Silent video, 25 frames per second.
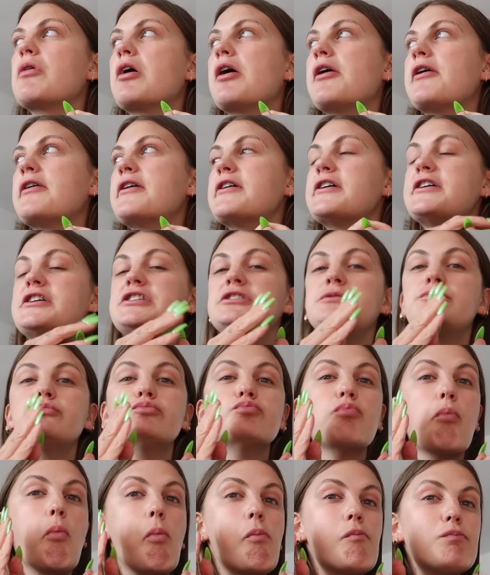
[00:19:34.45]
I
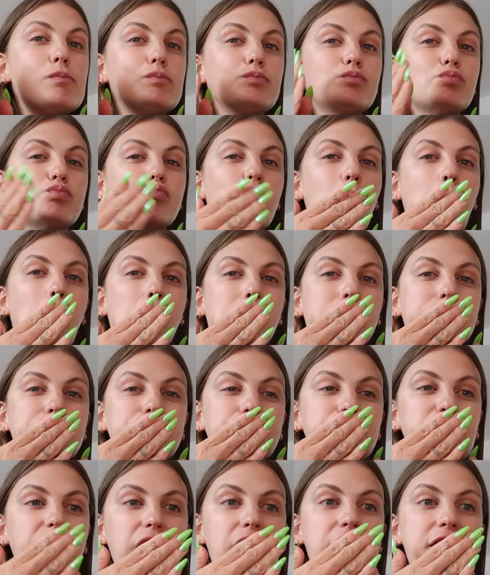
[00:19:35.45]

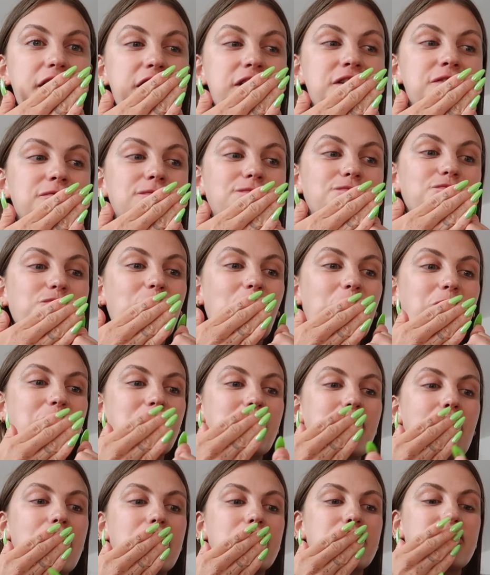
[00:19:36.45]
hate when
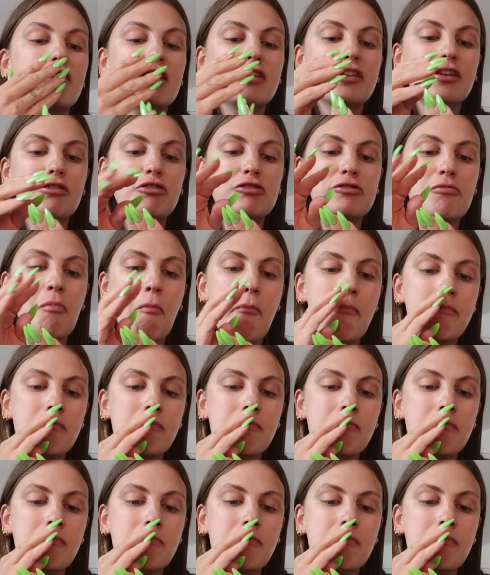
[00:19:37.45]
the weather's like this.